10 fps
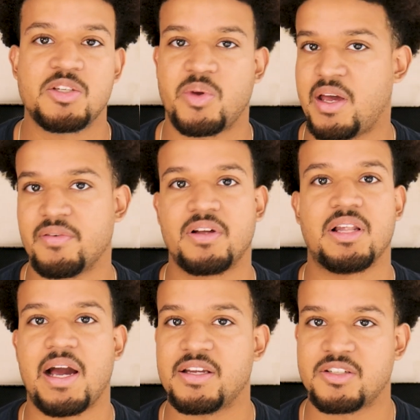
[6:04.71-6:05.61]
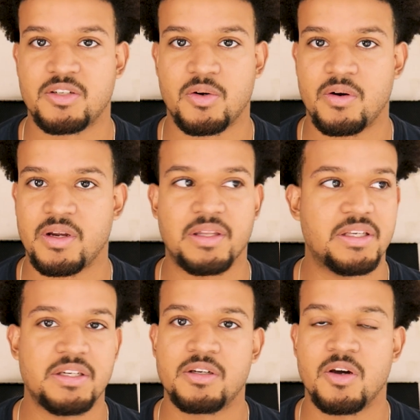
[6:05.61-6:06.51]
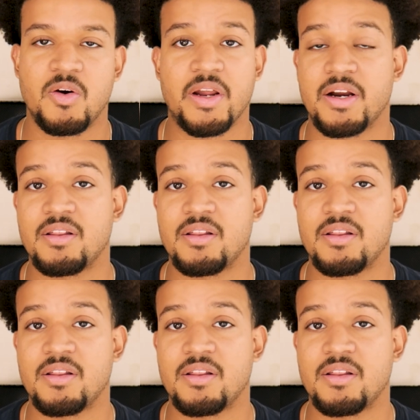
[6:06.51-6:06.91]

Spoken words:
we have Glassdoor and LeetCode and